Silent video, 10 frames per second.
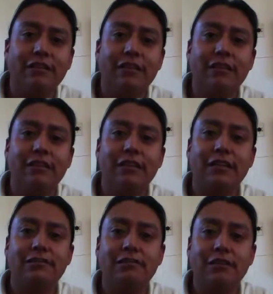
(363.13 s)
in
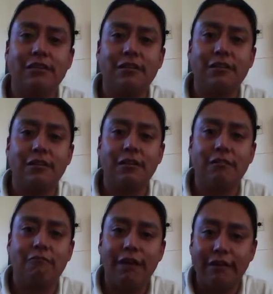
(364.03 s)
electric
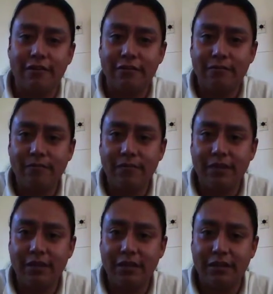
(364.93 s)
wire,
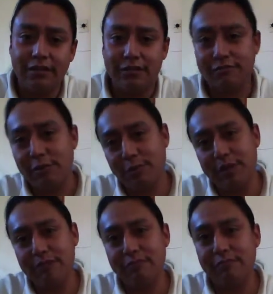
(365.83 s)
and I just strip
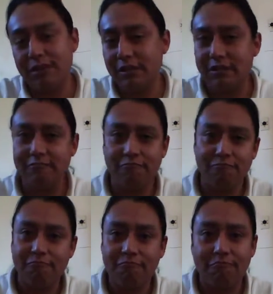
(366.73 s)
it, and then
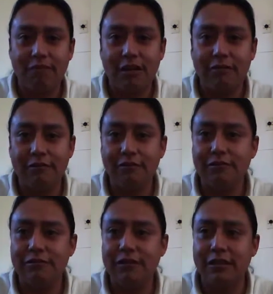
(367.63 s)
I'll
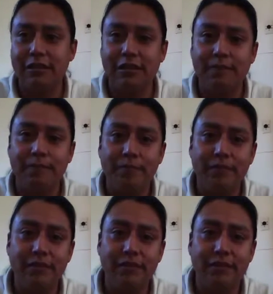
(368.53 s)
use the
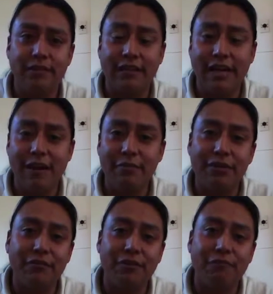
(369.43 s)

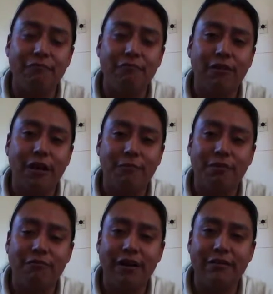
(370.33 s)
diameter of the
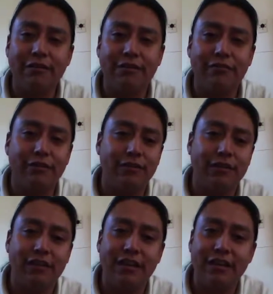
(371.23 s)
copper wire of a
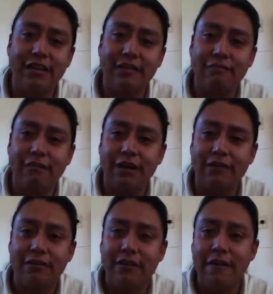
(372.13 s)
like 10 gauge
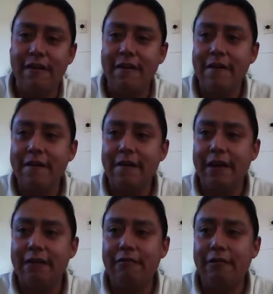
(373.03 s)
wire,
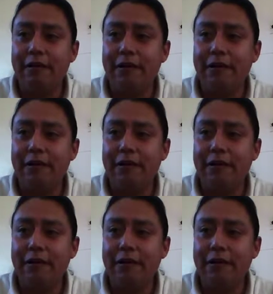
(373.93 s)
and